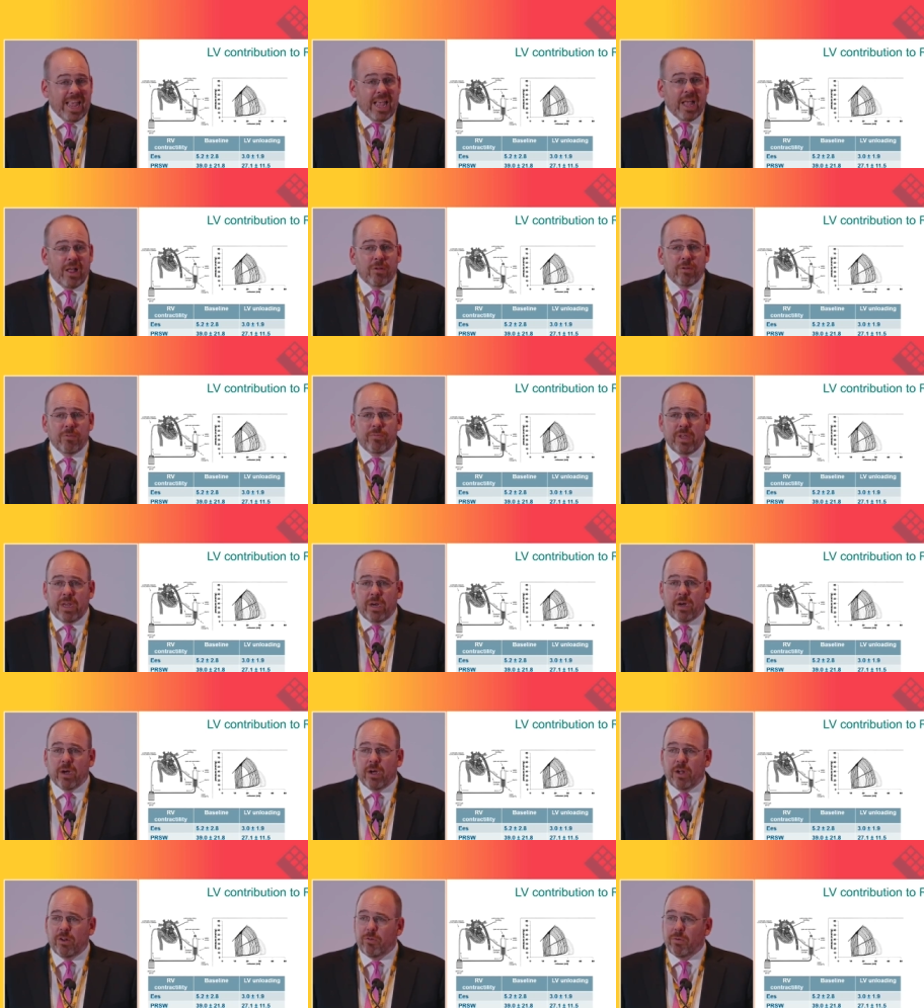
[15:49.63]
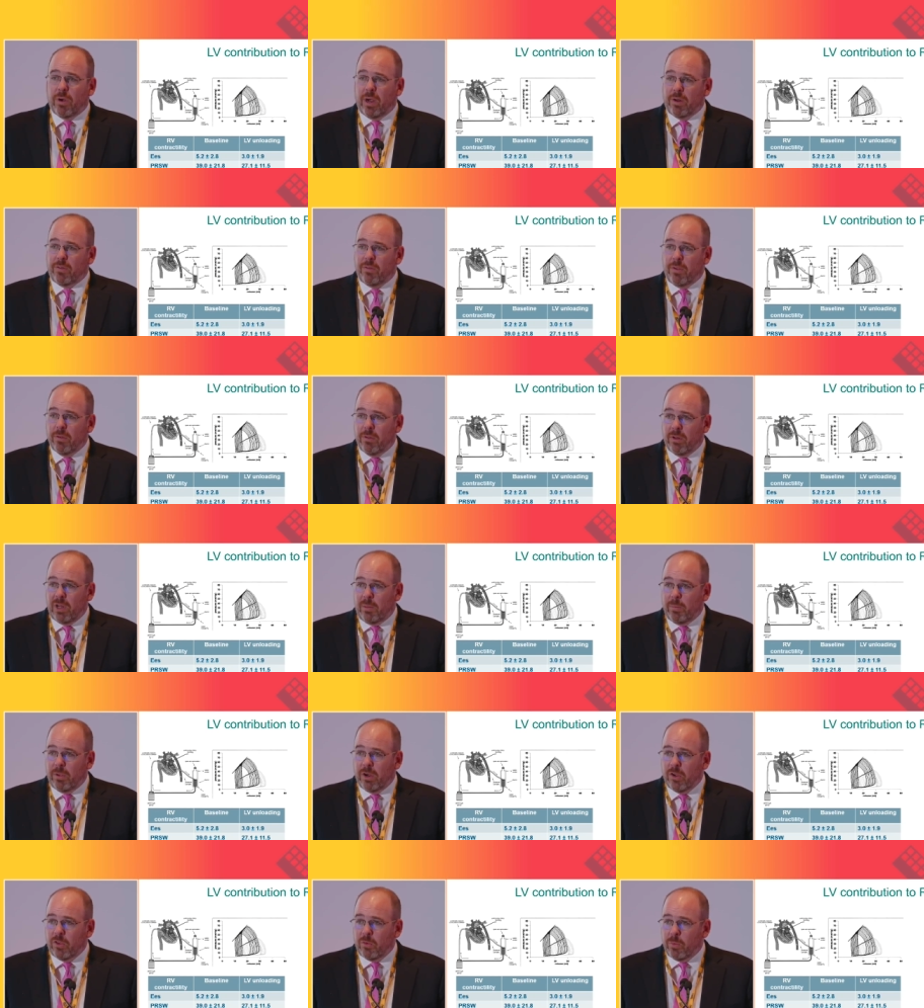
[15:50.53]
LV contractility
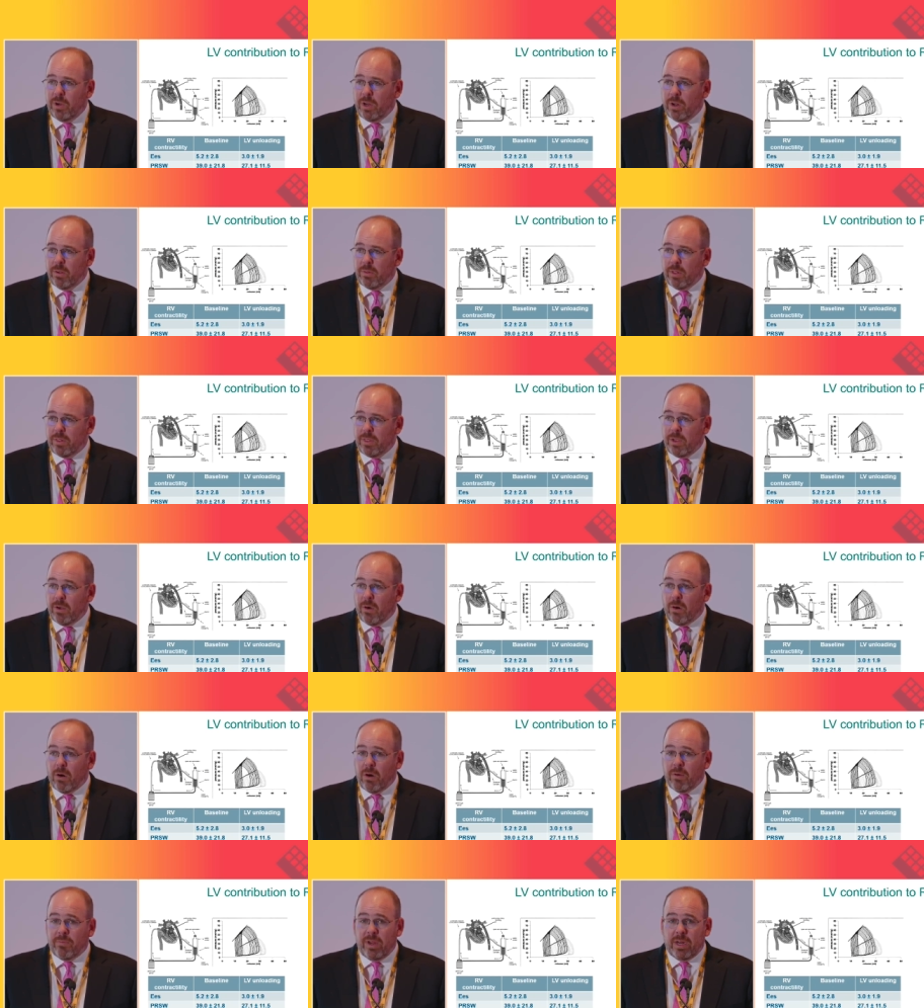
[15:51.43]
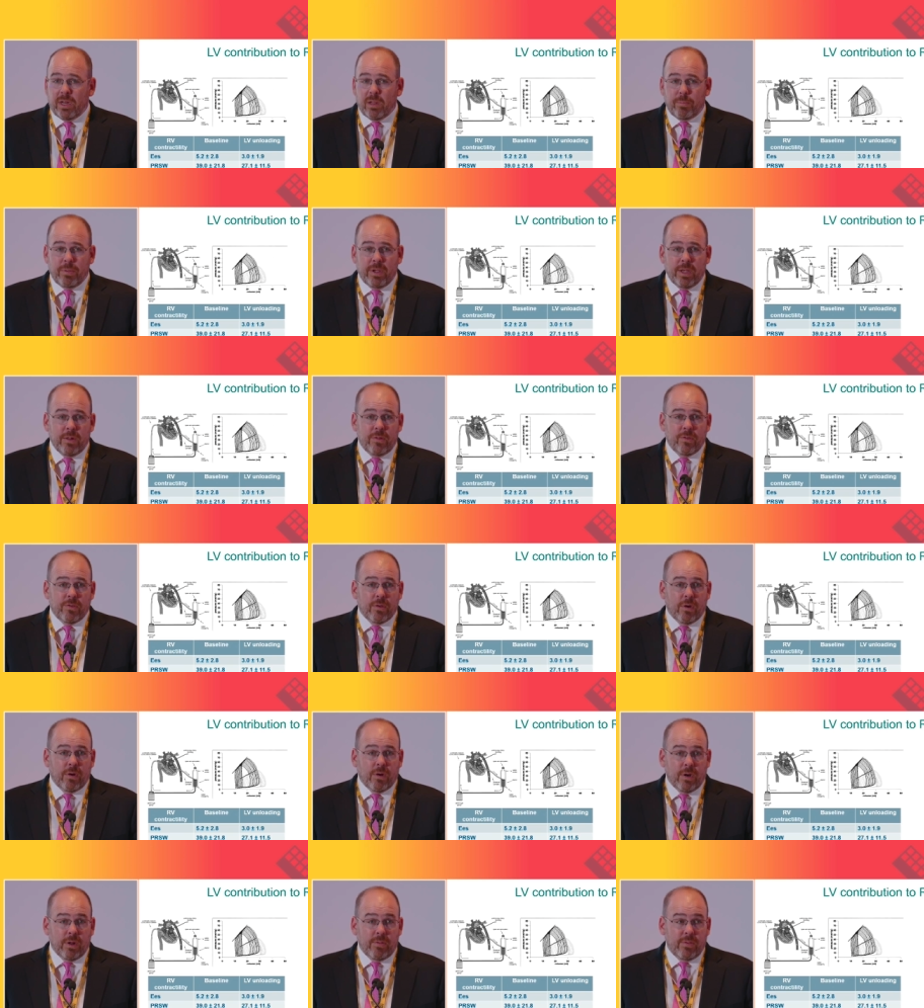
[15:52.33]
because we know that the RV depends
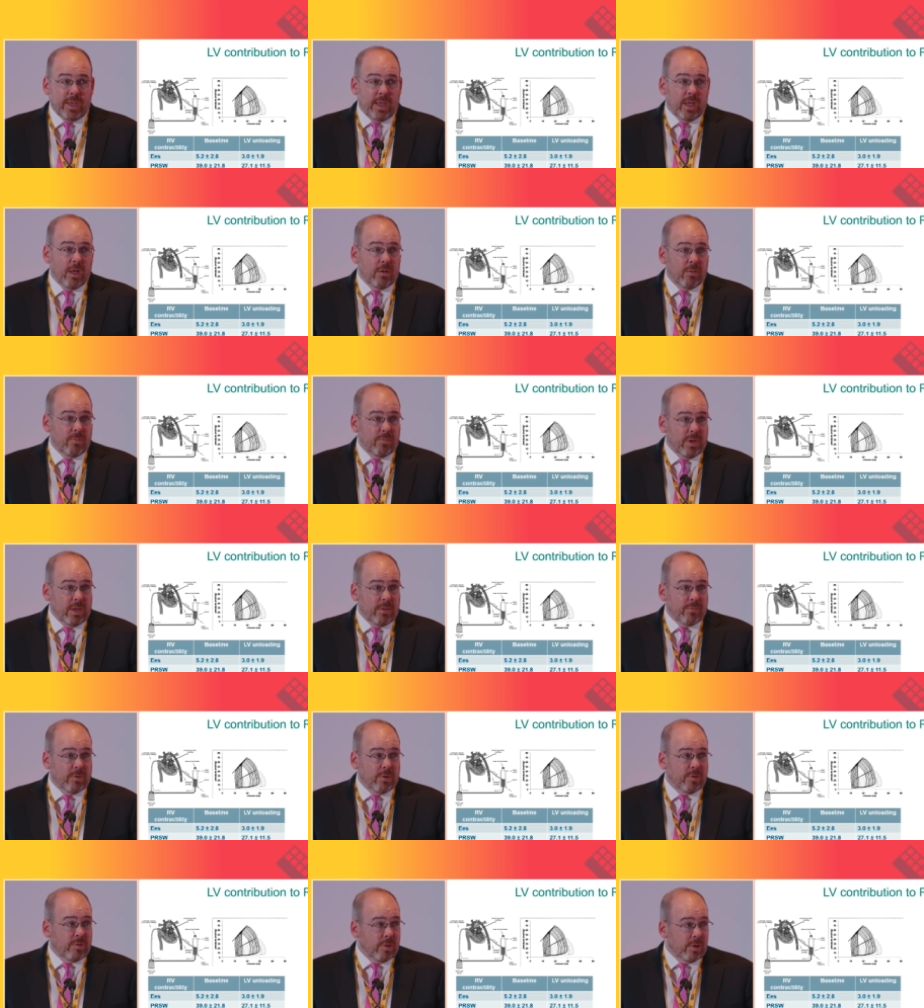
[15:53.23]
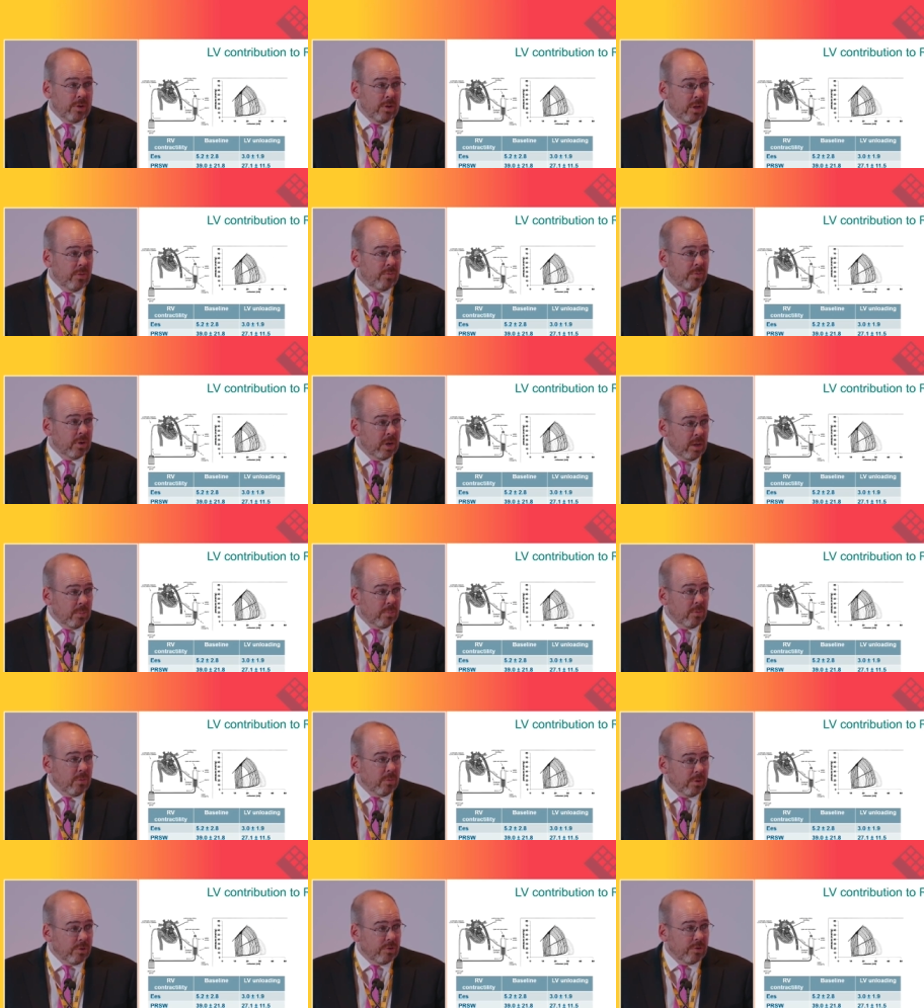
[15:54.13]
on the LV for a significant
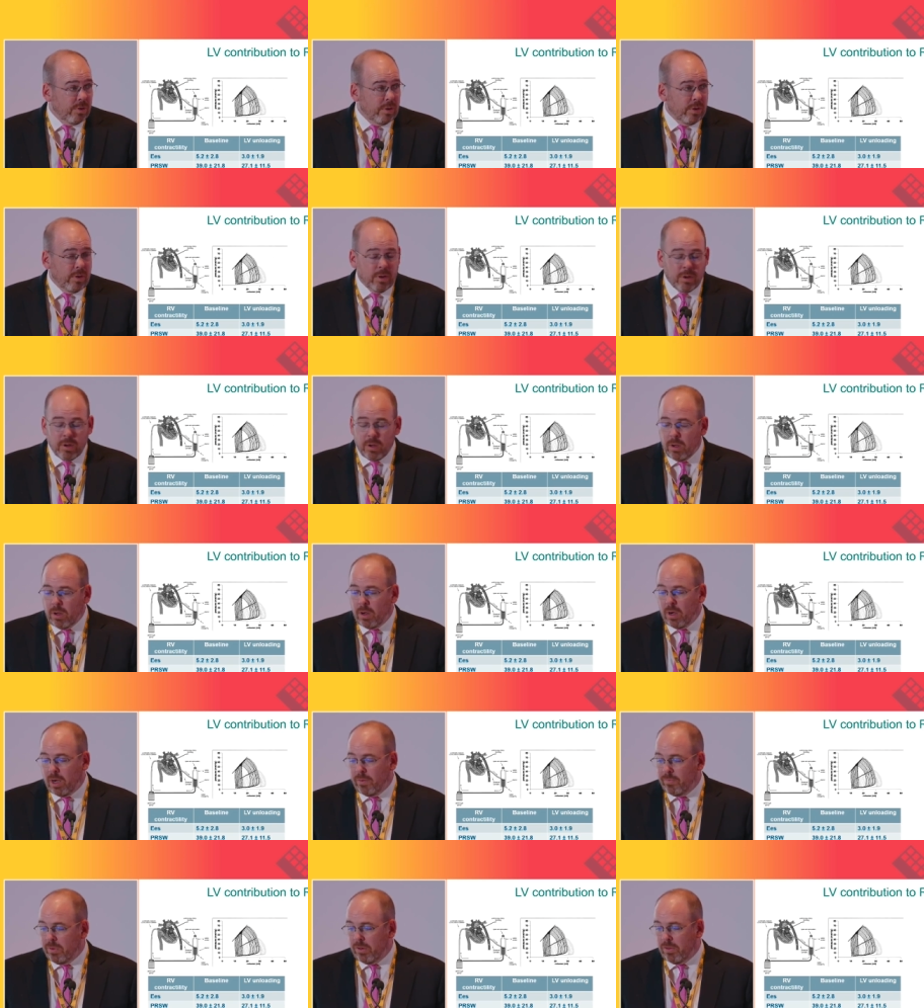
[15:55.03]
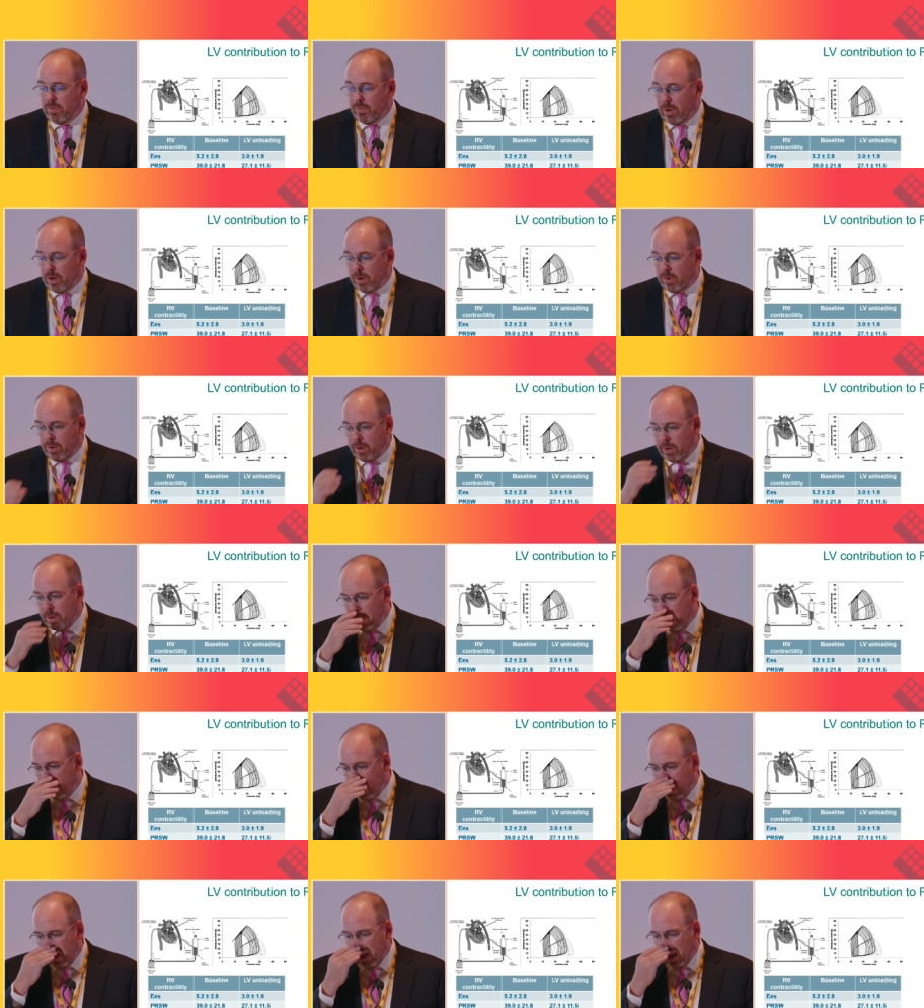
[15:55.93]
portion of its function.